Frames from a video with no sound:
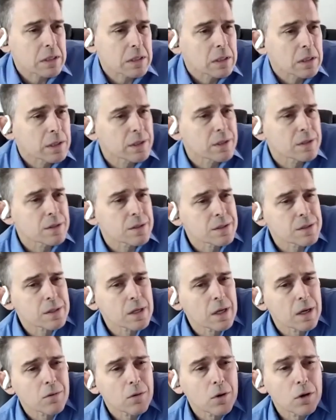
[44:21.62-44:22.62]
leaders
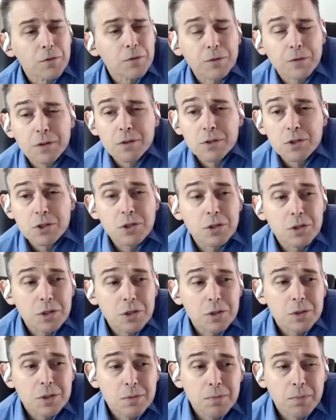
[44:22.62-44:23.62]
are often
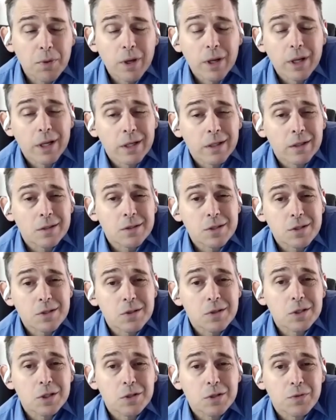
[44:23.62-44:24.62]
seduced by an endless
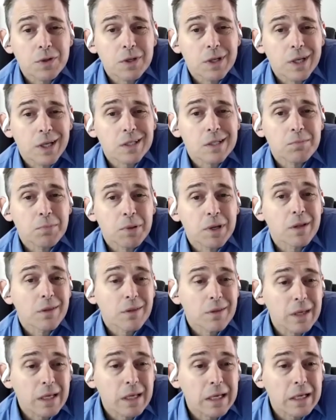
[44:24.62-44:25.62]
search for the next big
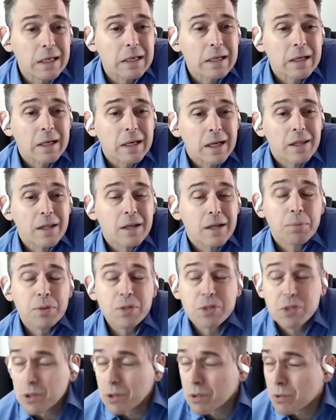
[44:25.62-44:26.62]
thing, and they
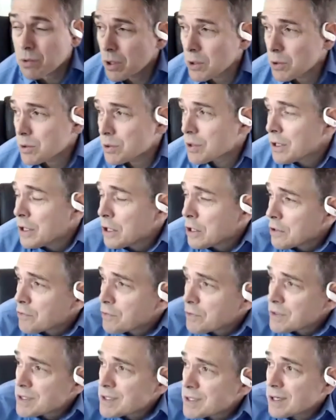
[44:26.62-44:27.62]
pursue yes. growth
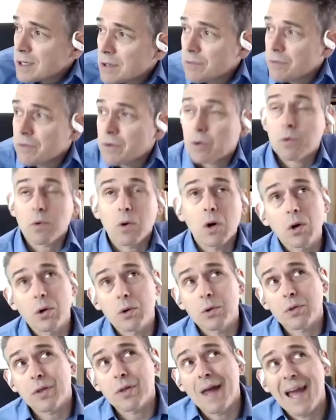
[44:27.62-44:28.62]
for the sake of
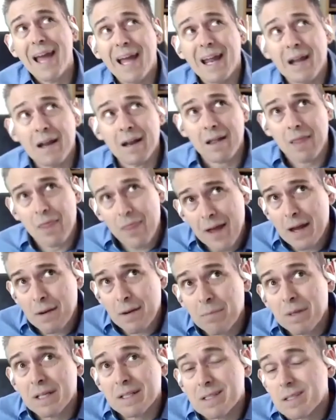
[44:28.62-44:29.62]
growth. And that
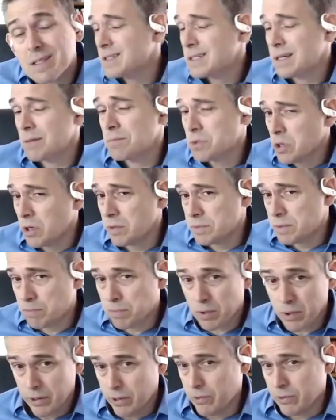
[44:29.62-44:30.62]
means that sometimes
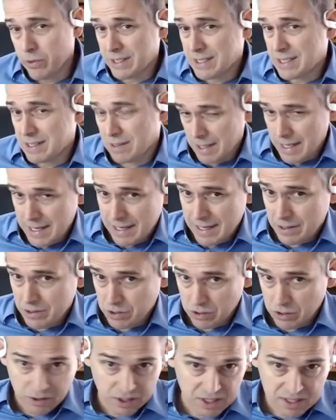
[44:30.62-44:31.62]
priorities land
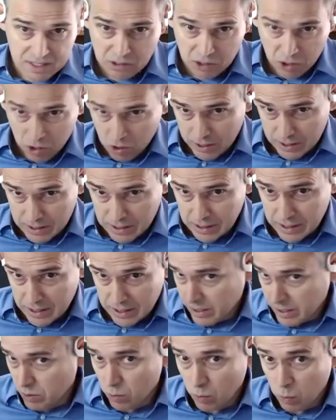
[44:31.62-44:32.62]
on these 90
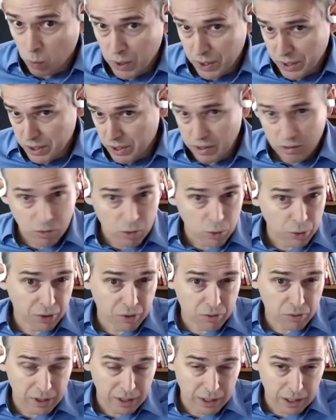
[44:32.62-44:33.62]
day or one year or
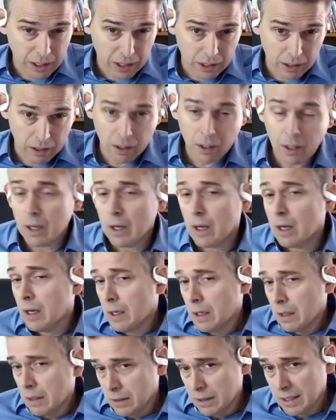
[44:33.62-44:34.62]
three year
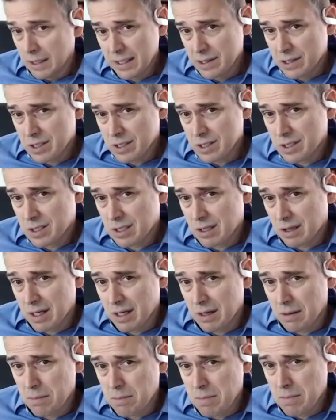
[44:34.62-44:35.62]
lists
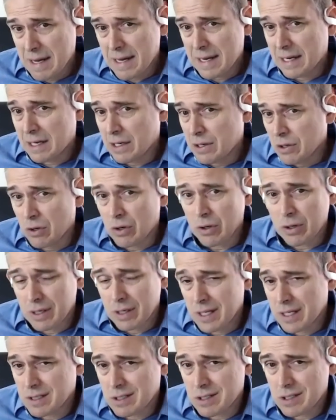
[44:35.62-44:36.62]
that may not
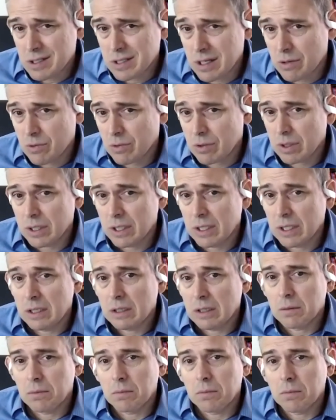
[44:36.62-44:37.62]

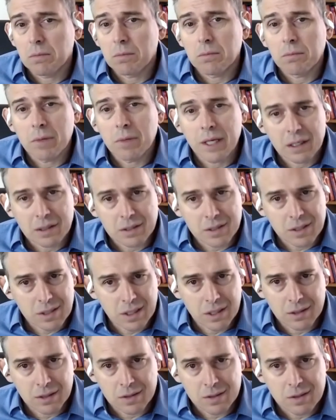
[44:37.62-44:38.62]
necessarily make
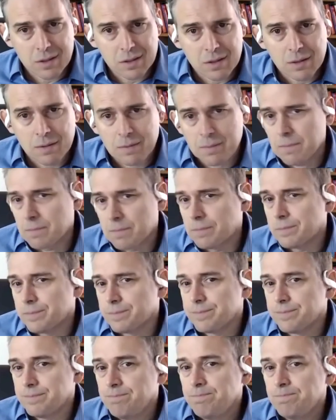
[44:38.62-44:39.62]
sense.
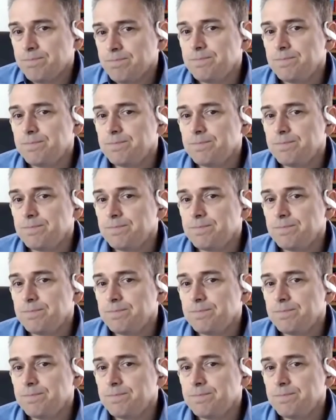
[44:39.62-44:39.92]
Yeah,